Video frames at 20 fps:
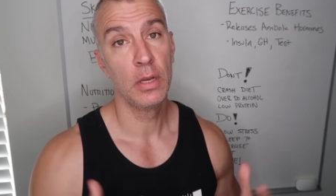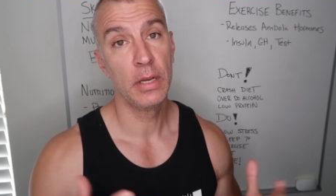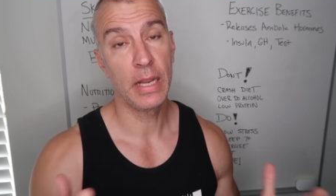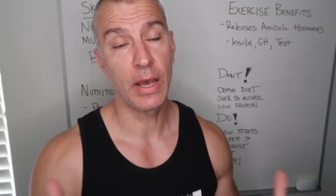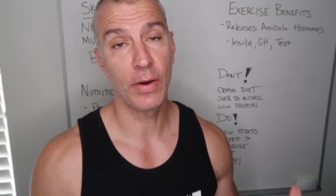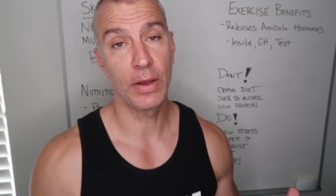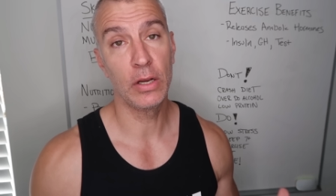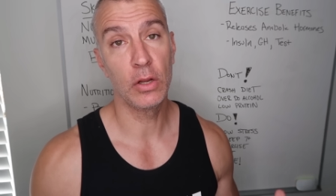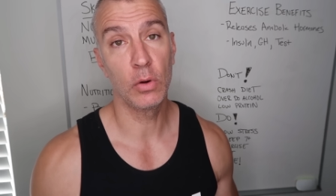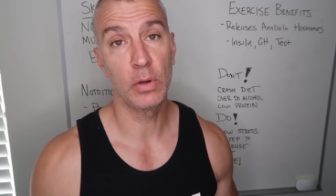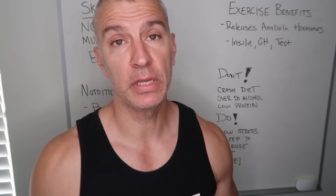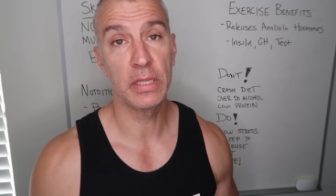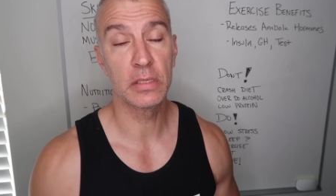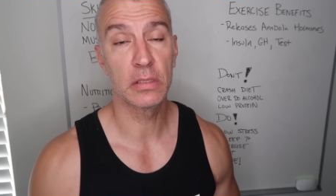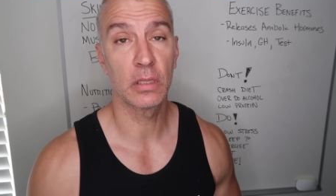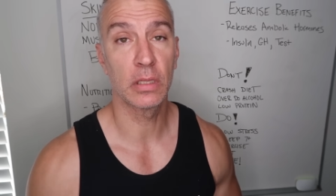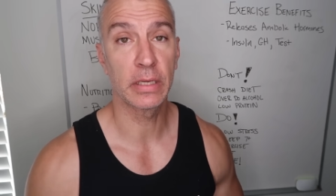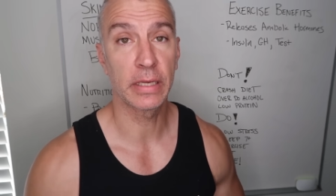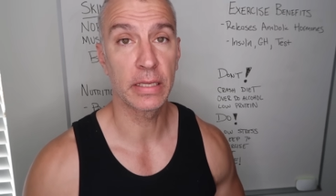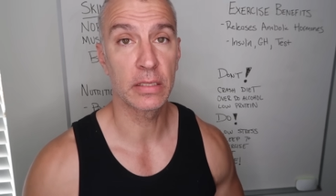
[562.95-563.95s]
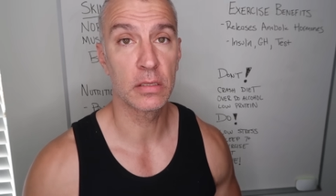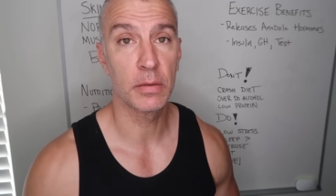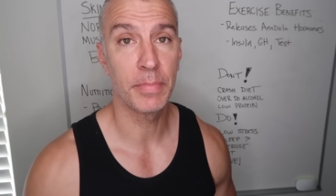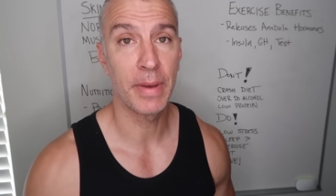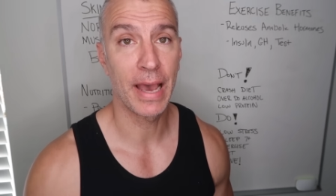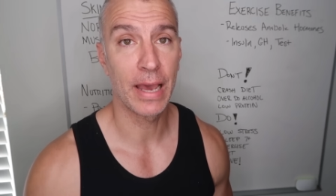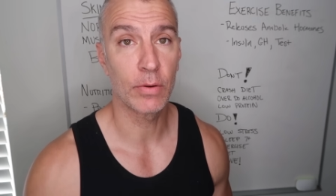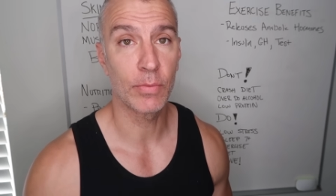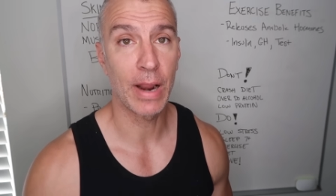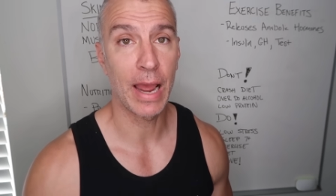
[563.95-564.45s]
Now, I know insulin gets a
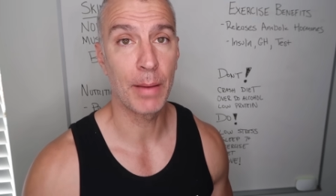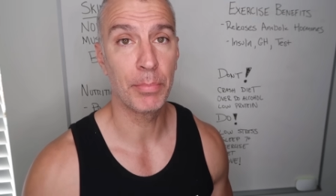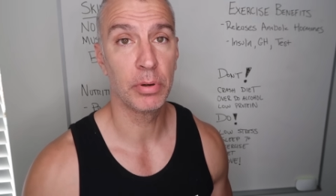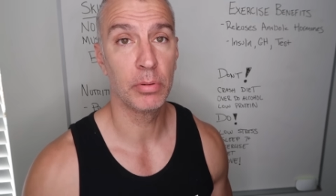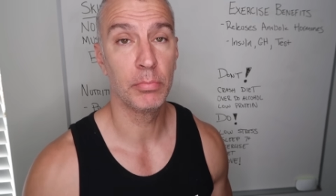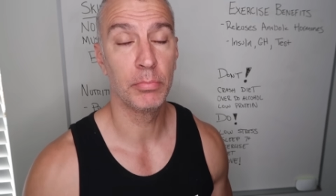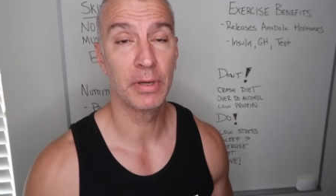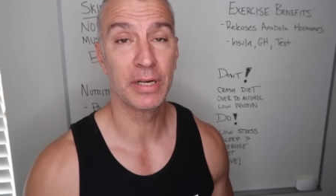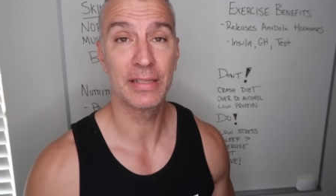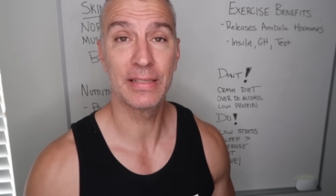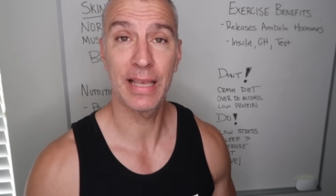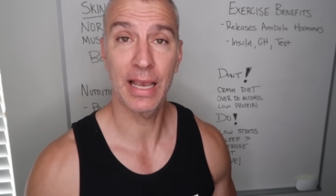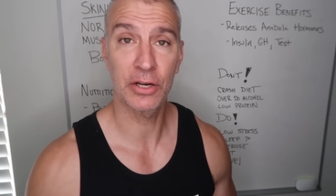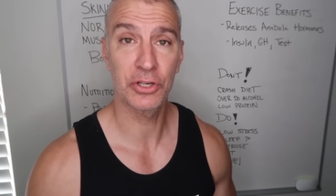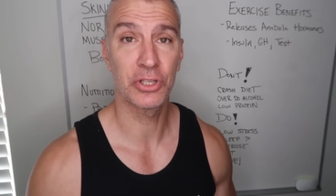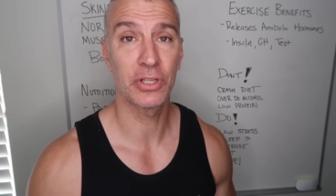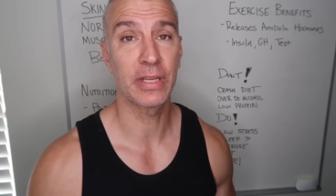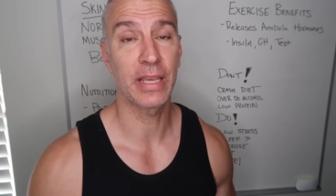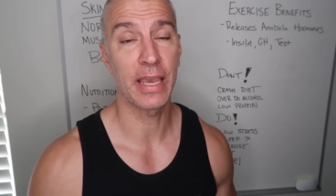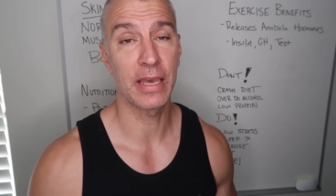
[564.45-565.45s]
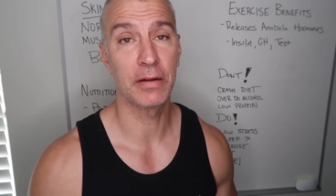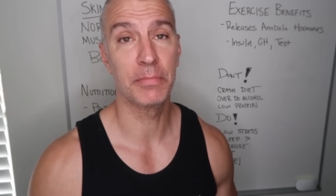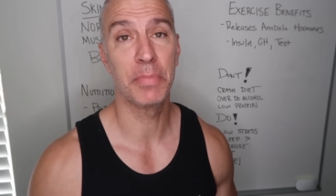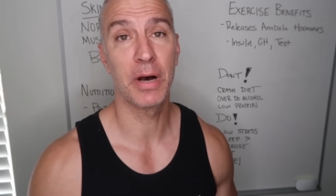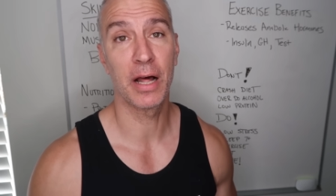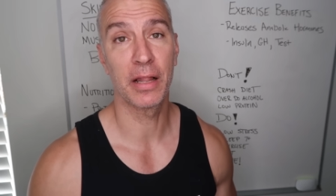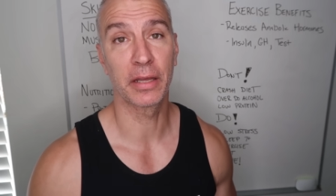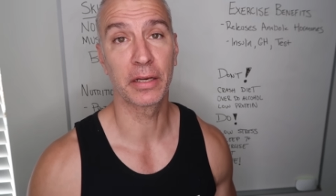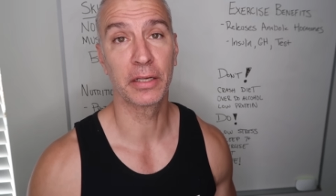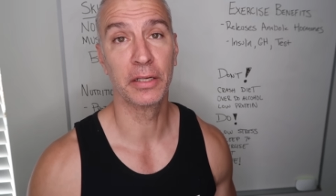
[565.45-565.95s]
bad rap, but it's actually
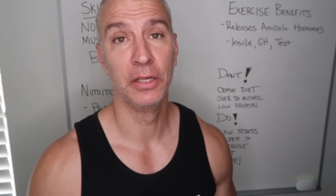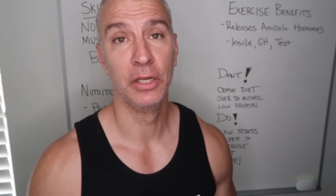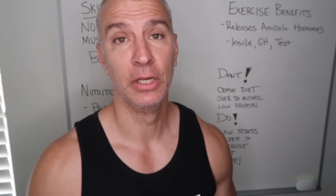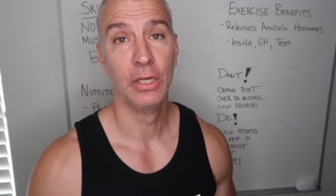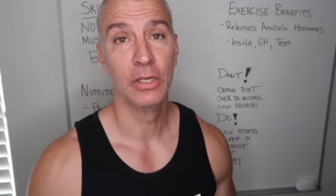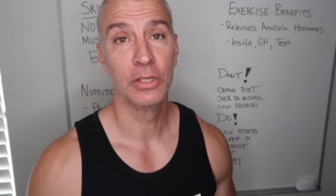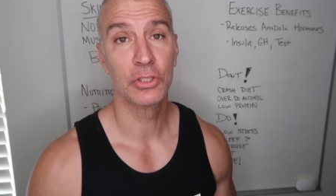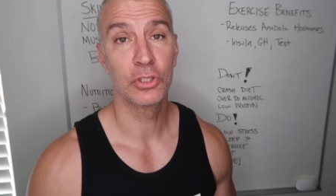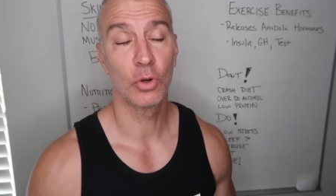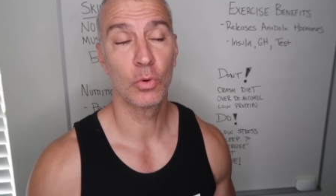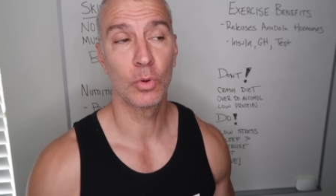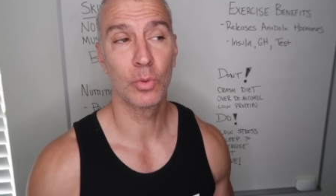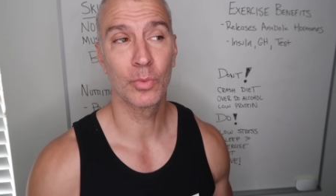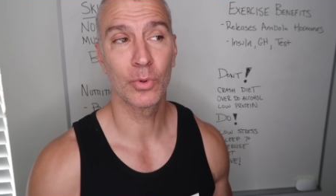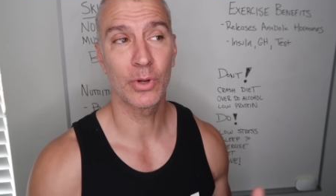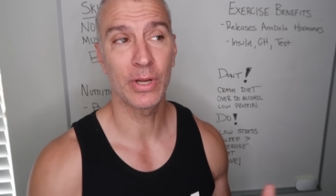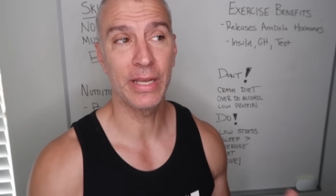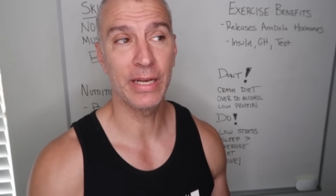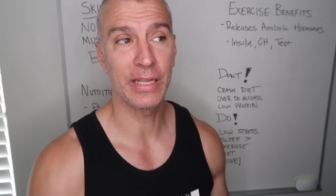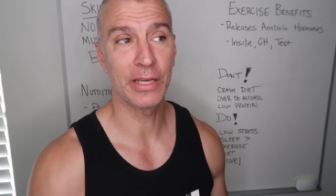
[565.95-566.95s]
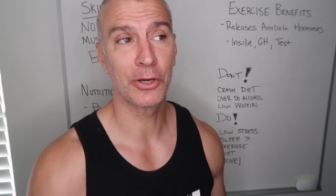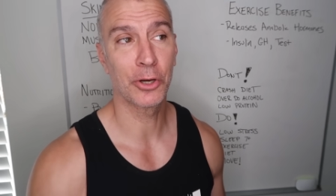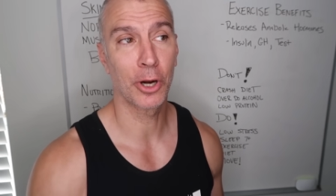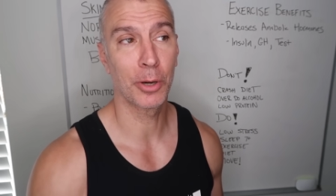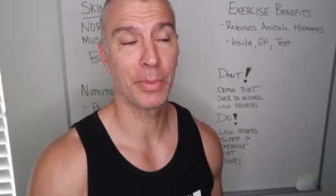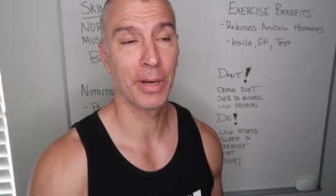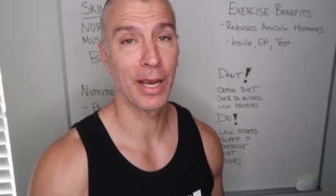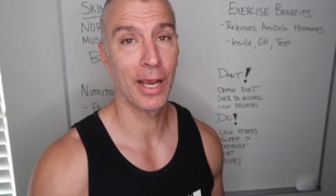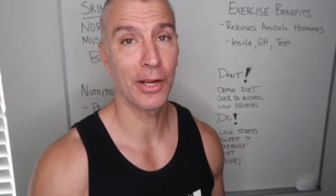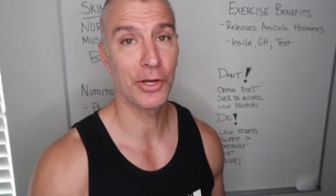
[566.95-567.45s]
anabolic. So when we're eating
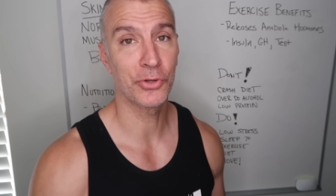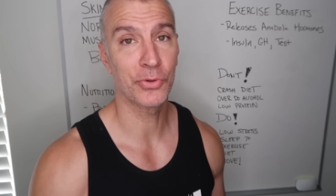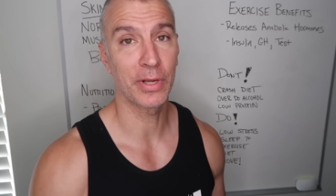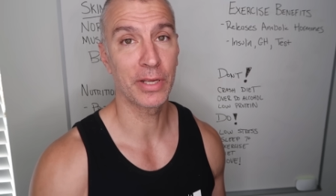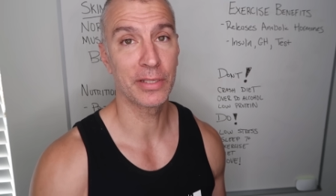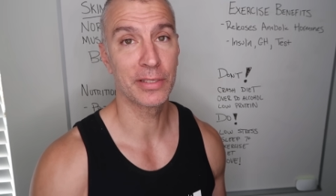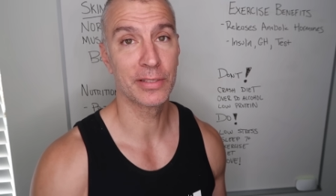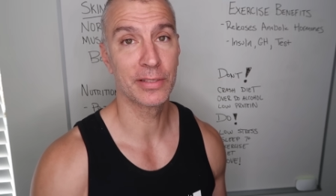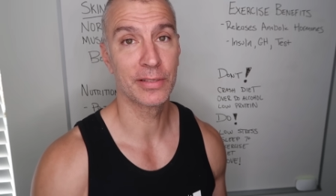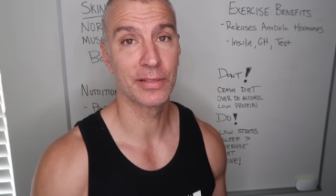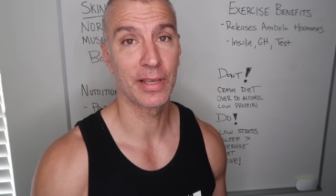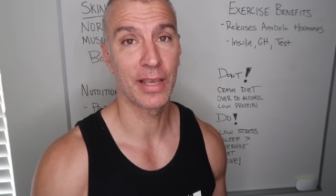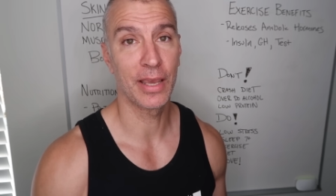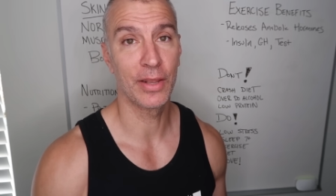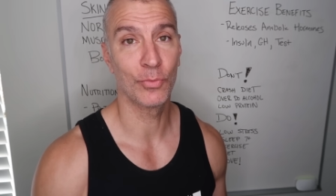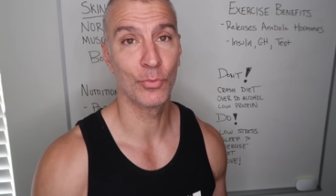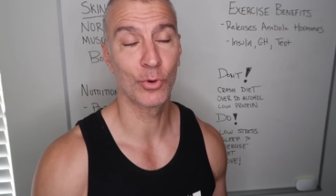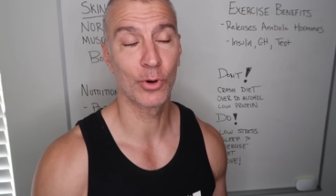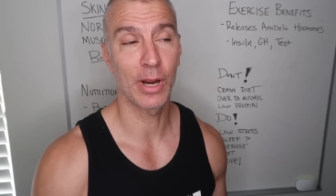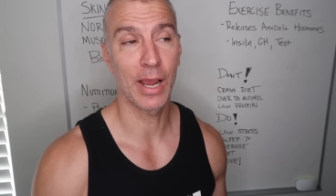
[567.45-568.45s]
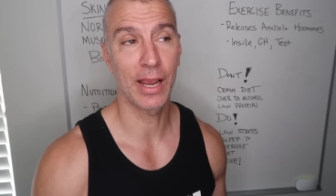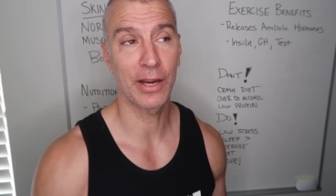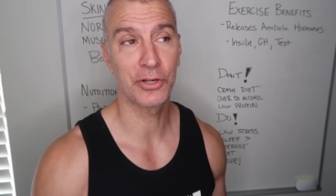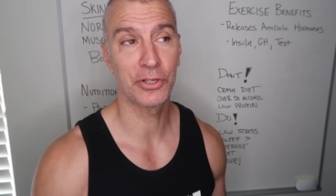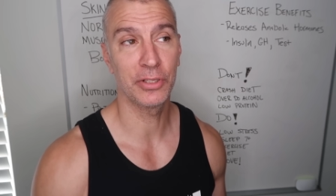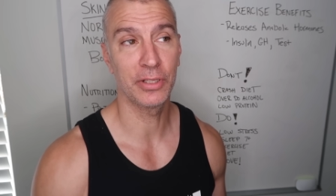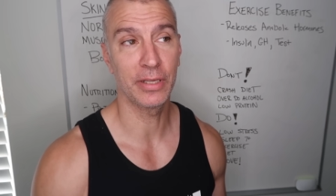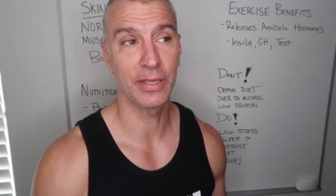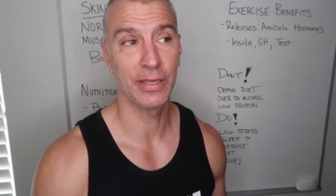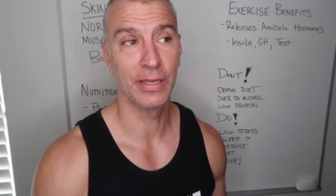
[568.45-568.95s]
carbohydrates and we're
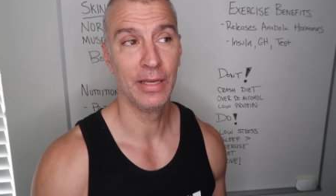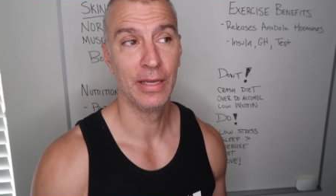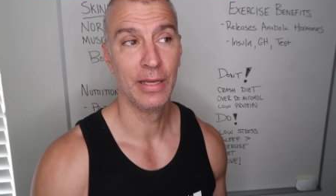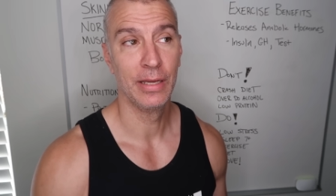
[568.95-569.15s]
actually